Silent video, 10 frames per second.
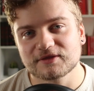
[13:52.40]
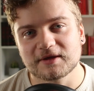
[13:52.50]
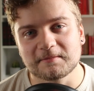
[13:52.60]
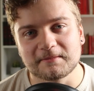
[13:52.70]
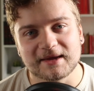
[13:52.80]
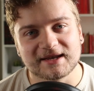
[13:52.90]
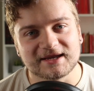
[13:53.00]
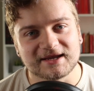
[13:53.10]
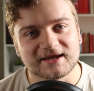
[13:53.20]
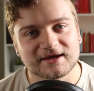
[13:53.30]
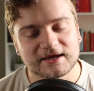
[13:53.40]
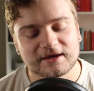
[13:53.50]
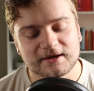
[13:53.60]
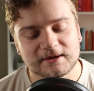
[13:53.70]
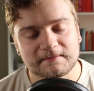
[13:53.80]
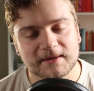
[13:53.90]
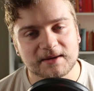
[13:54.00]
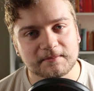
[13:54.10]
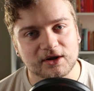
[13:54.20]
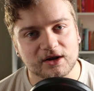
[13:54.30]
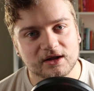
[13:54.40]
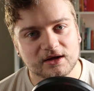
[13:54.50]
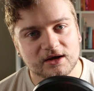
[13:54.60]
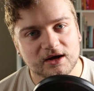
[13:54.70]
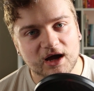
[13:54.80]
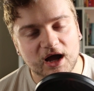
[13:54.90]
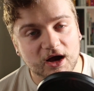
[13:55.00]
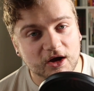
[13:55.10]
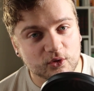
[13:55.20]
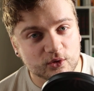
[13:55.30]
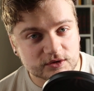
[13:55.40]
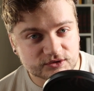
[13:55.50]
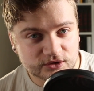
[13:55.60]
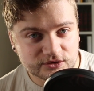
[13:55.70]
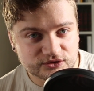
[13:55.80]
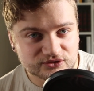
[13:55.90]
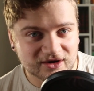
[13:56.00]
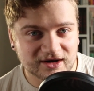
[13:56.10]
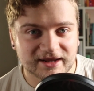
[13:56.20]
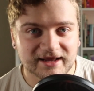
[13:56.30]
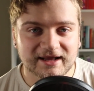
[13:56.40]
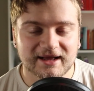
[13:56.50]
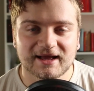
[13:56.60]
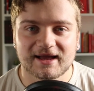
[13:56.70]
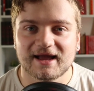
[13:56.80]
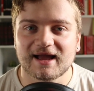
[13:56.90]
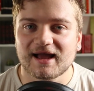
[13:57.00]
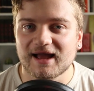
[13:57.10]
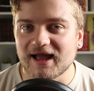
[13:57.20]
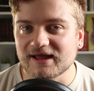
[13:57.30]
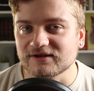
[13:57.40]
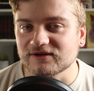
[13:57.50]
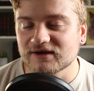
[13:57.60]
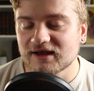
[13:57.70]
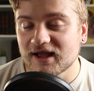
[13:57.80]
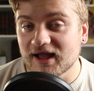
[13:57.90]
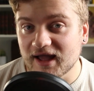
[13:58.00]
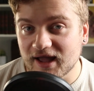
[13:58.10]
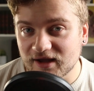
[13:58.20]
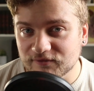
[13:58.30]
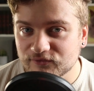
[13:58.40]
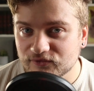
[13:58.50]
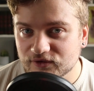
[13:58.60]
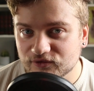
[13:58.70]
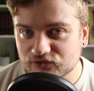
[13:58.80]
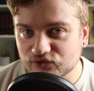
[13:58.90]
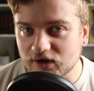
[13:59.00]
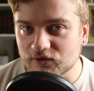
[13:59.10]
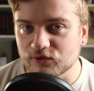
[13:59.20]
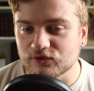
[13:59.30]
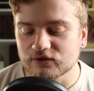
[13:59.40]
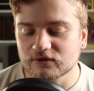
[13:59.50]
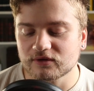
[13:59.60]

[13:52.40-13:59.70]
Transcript: that many people are also struggling and have struggled